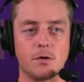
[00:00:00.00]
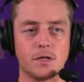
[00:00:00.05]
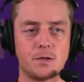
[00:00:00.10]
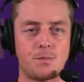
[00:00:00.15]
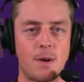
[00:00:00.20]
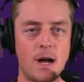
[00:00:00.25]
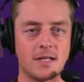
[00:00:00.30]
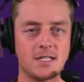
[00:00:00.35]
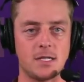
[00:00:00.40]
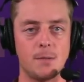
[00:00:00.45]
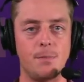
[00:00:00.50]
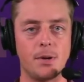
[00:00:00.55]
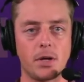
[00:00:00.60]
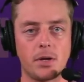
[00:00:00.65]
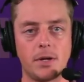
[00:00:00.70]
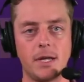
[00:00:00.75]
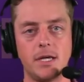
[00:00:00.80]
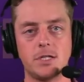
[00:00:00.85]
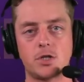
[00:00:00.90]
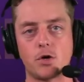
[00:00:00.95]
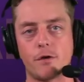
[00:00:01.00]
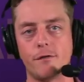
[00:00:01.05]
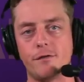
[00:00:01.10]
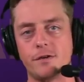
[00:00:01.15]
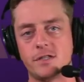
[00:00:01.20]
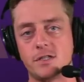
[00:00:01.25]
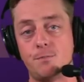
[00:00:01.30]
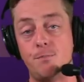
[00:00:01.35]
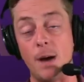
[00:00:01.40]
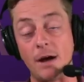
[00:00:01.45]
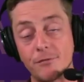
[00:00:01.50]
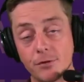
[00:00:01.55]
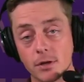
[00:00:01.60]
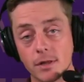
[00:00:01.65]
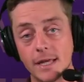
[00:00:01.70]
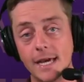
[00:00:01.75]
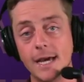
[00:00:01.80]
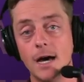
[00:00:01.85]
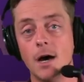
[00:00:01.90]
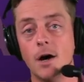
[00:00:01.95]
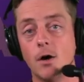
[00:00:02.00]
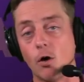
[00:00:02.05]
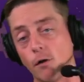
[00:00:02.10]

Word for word: responsibilities, or if it's Beverley,